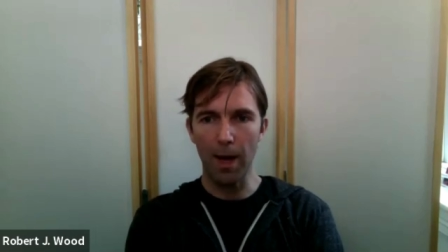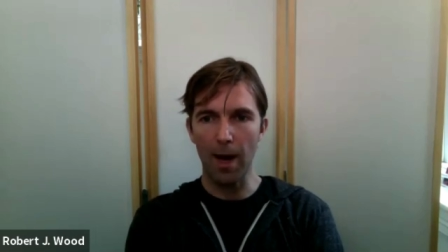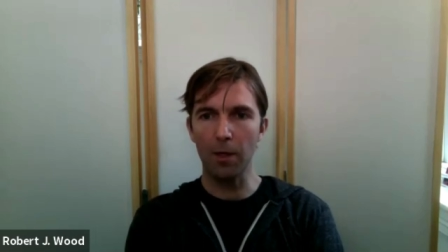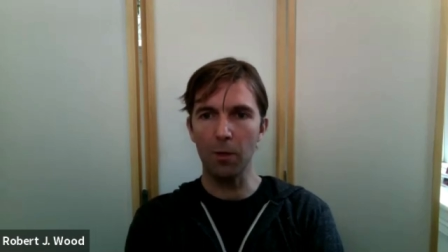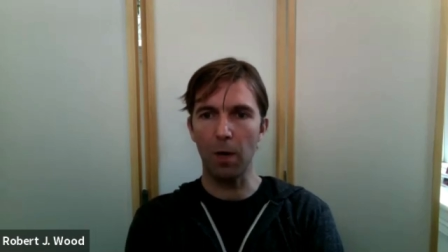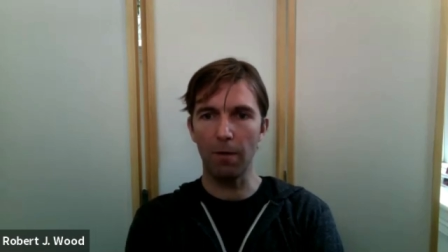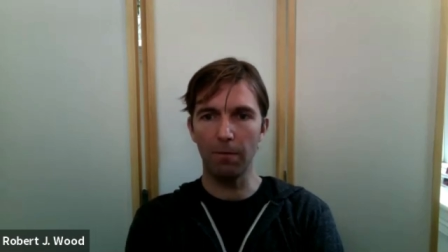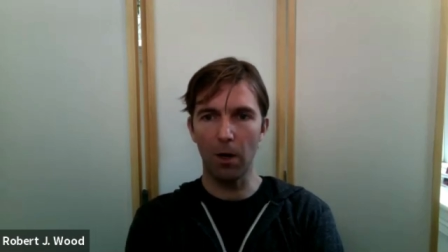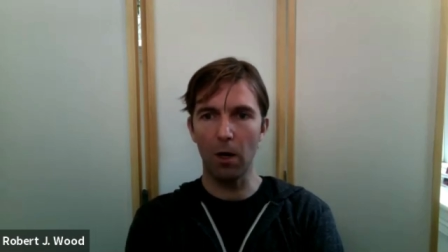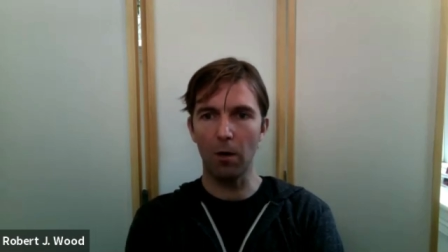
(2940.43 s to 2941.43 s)
That is by
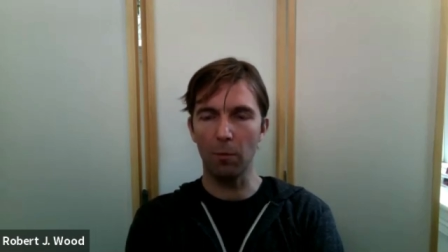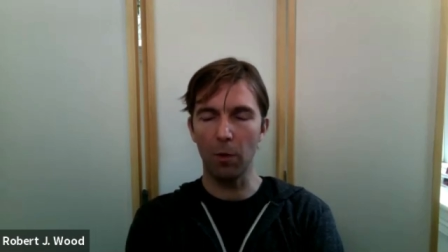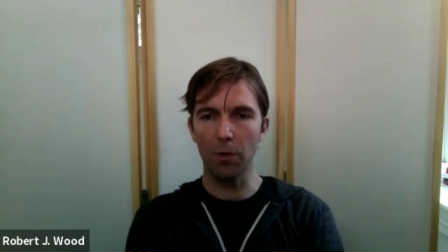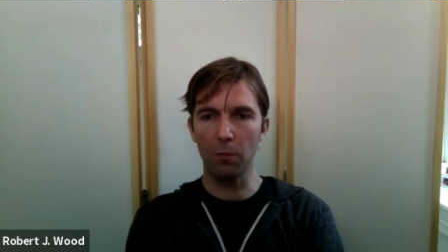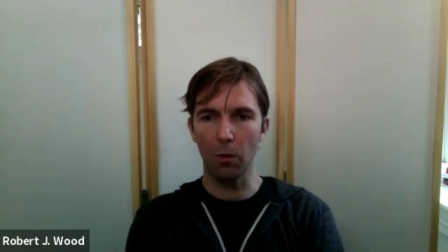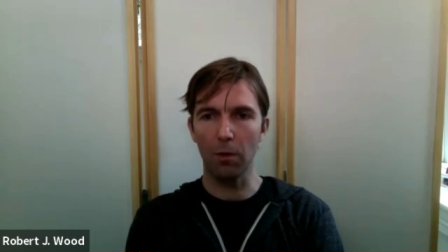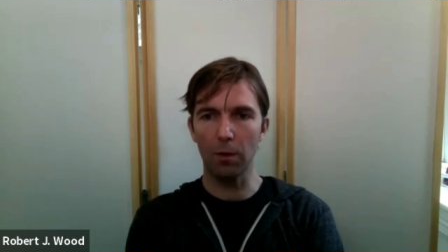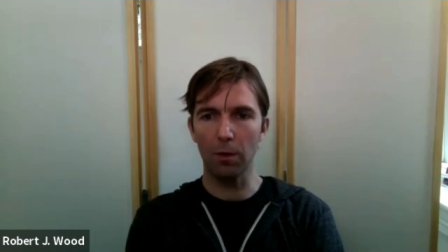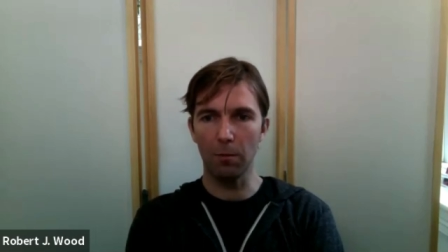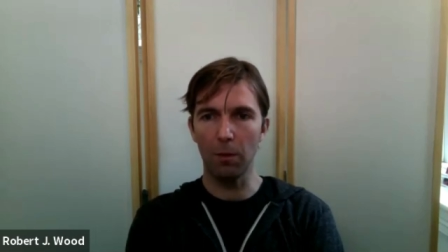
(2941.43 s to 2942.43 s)
far the most
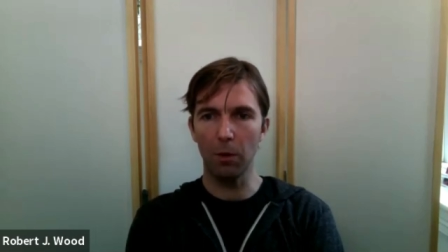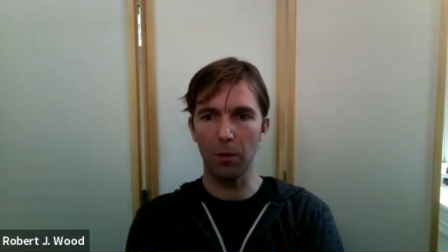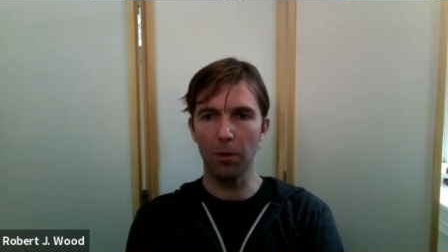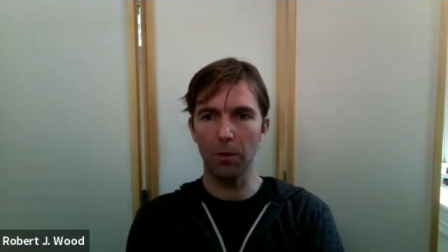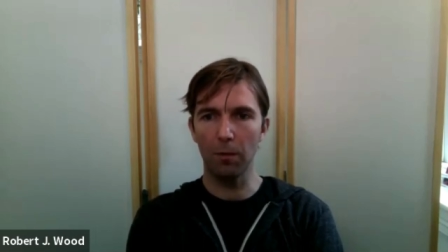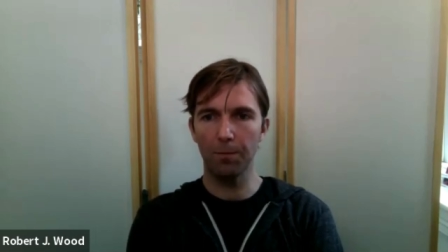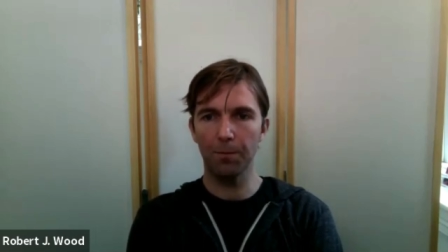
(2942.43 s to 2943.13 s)
important to me personally.